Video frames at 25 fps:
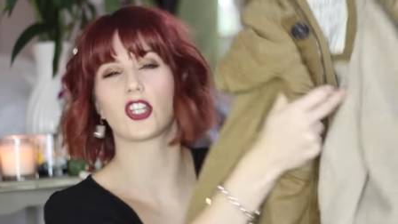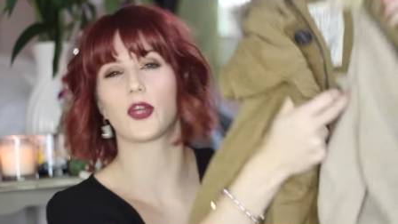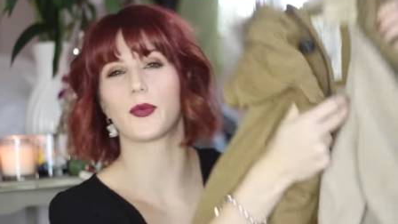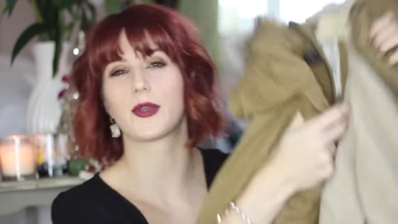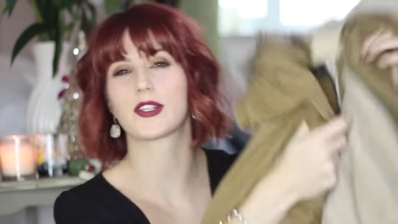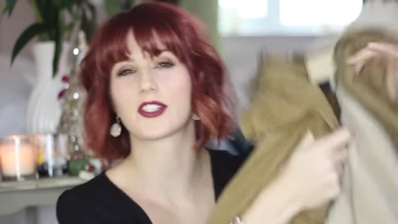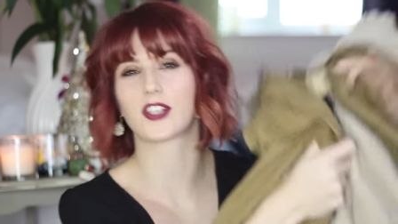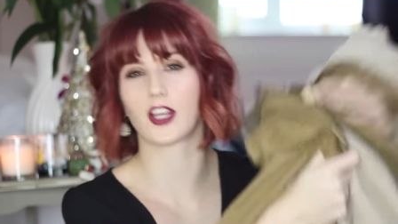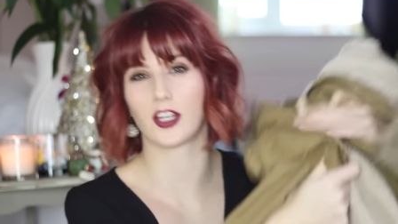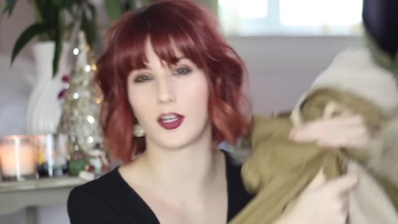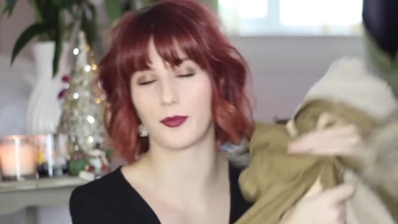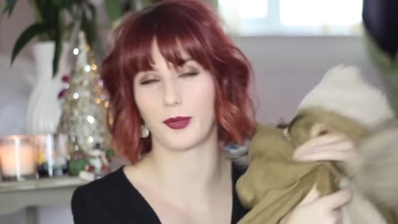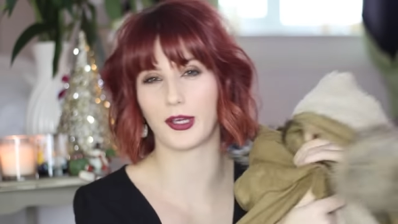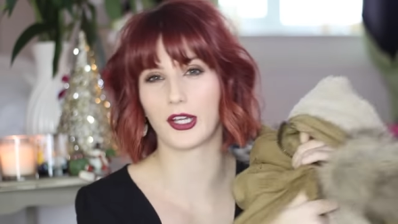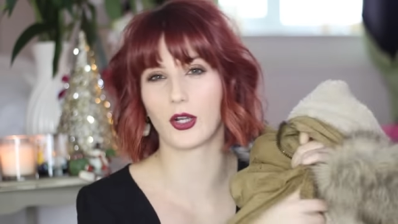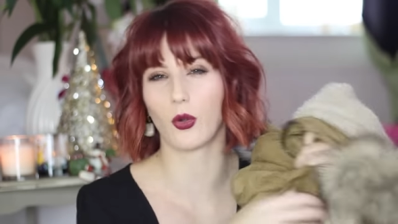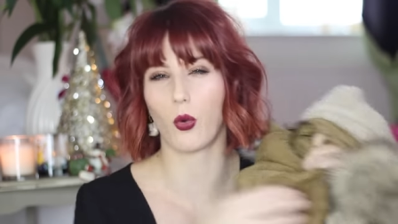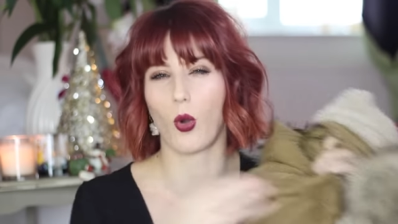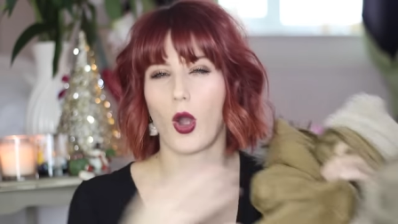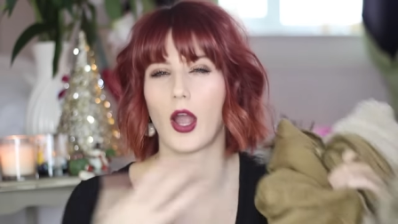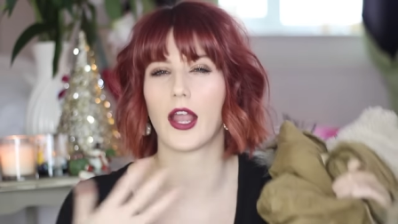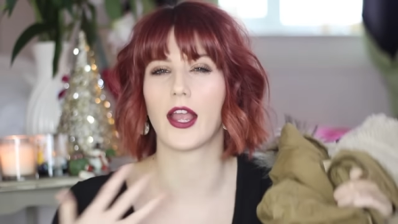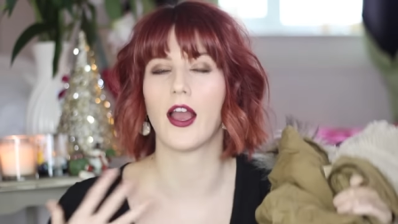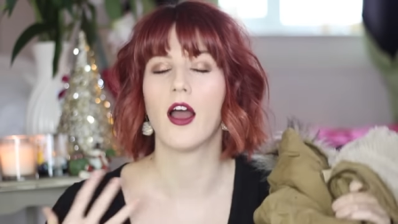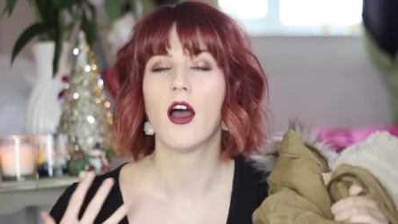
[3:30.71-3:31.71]
so it's going to be
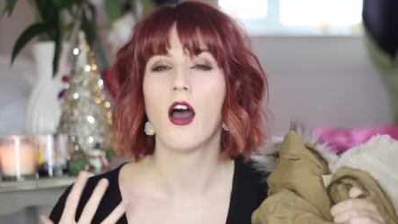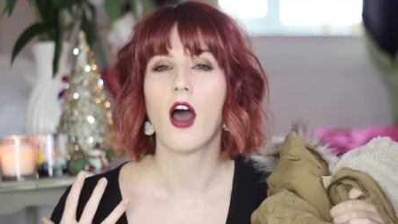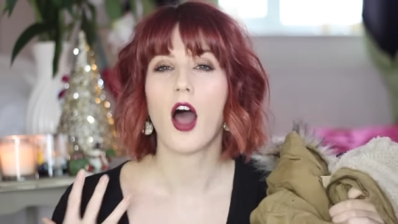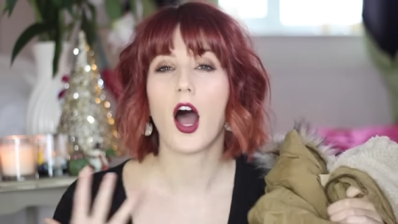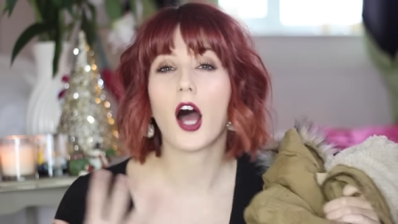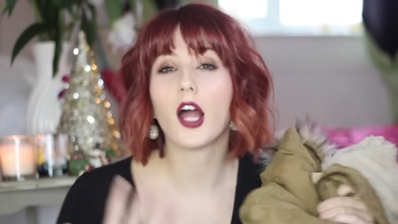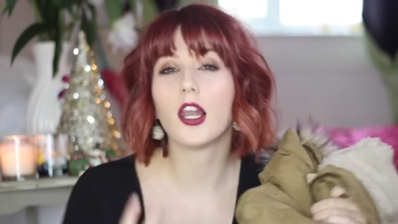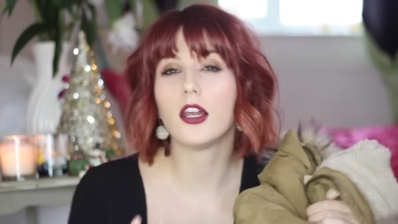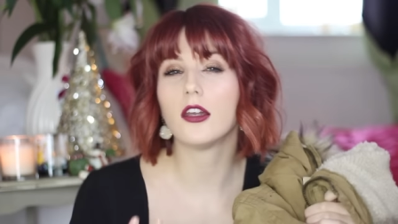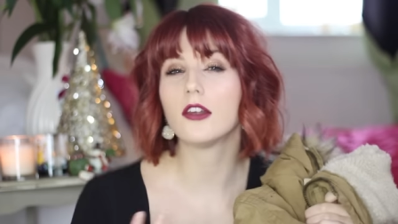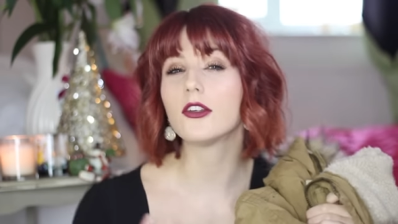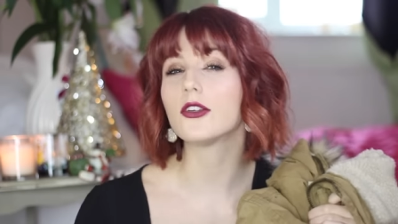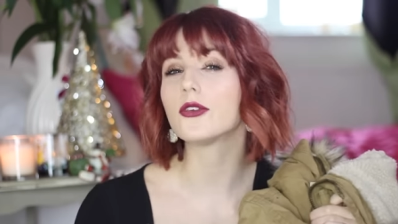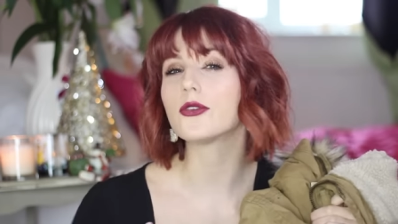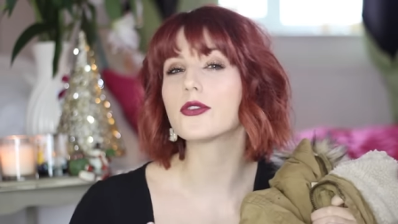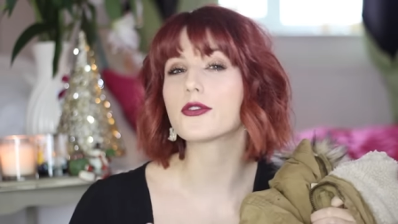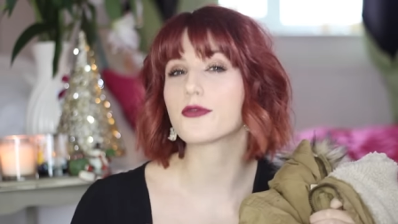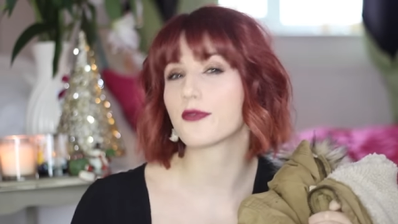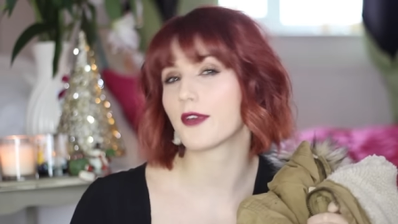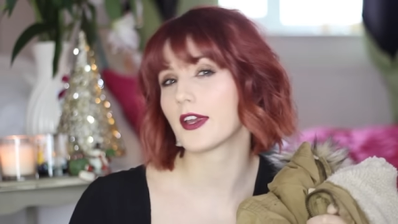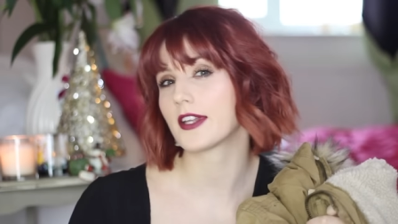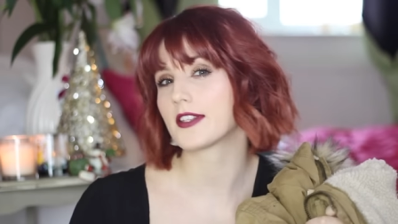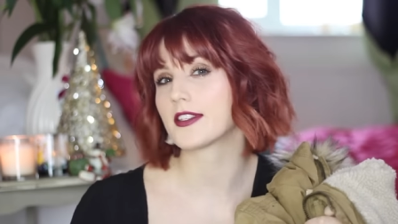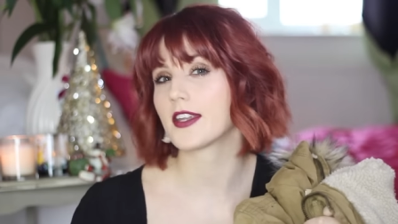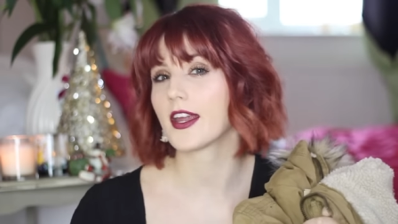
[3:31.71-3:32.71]
quite a
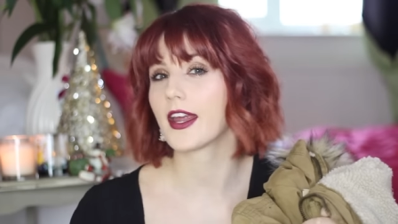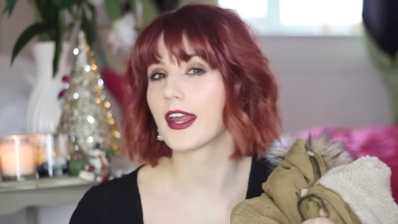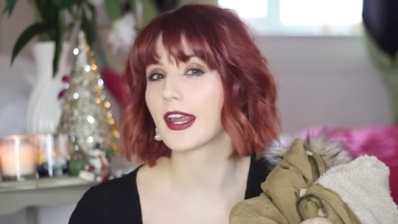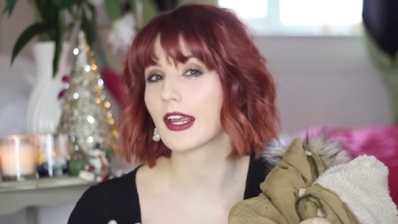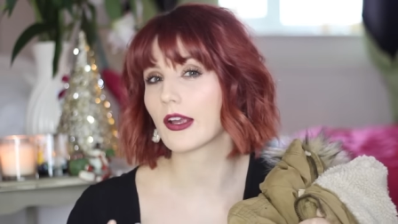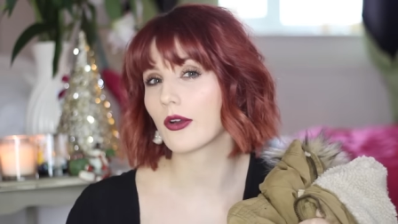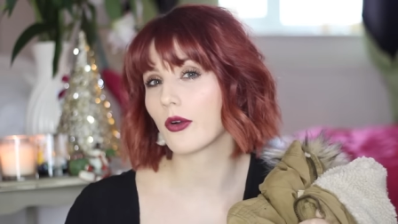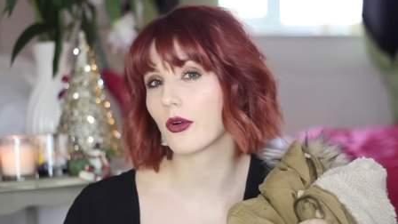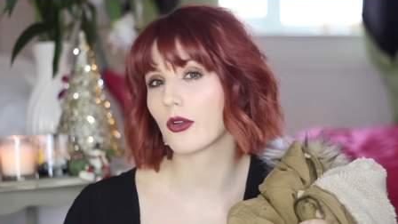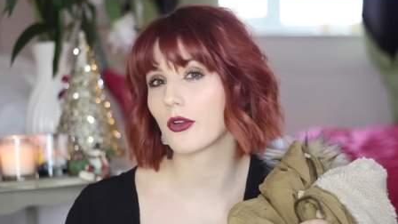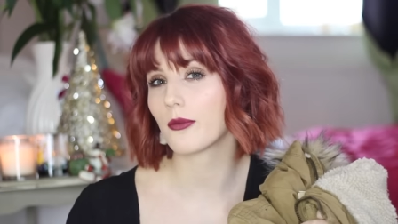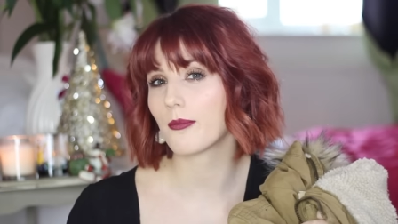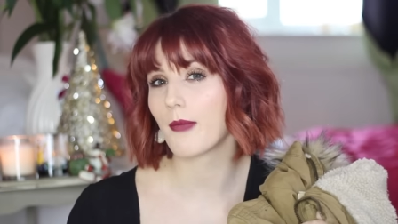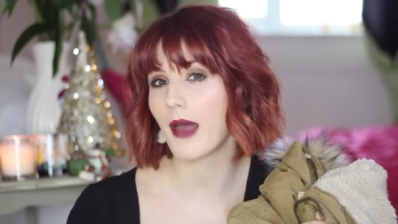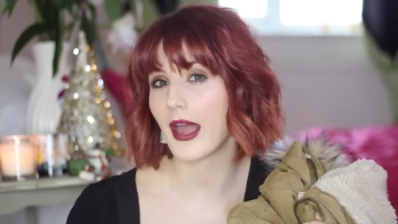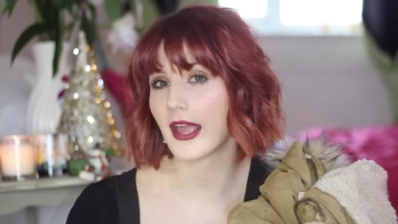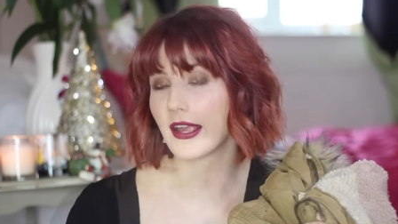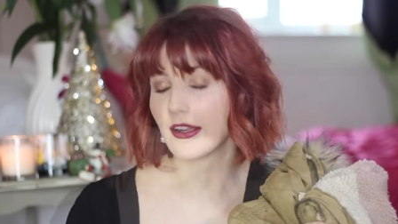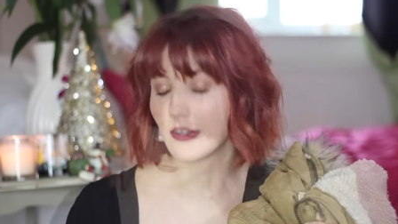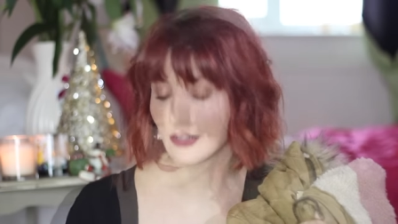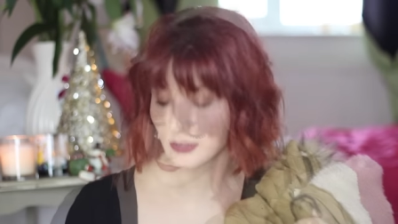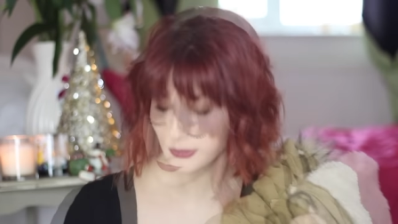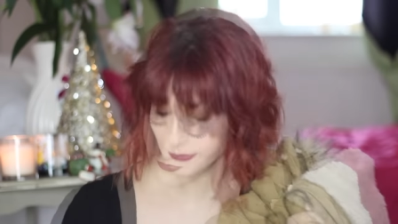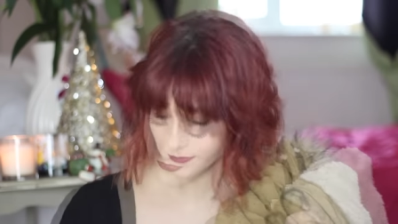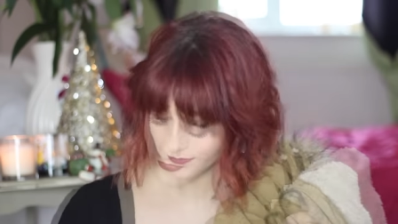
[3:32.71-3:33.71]
loose fitting on a
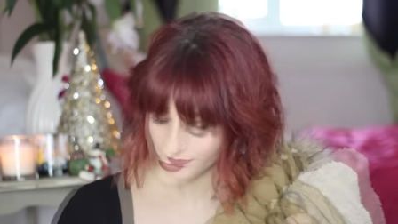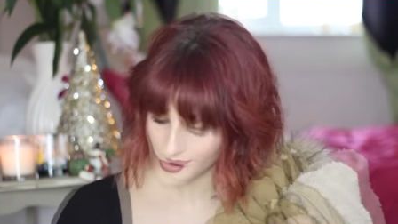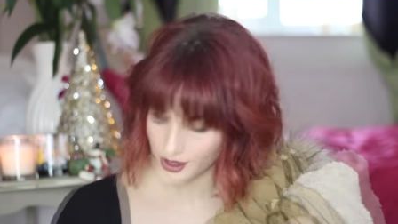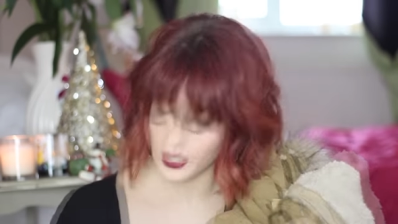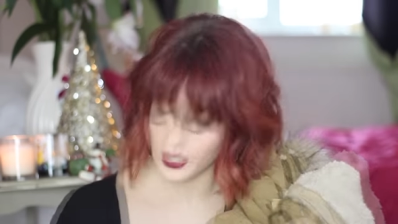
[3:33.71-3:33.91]
male.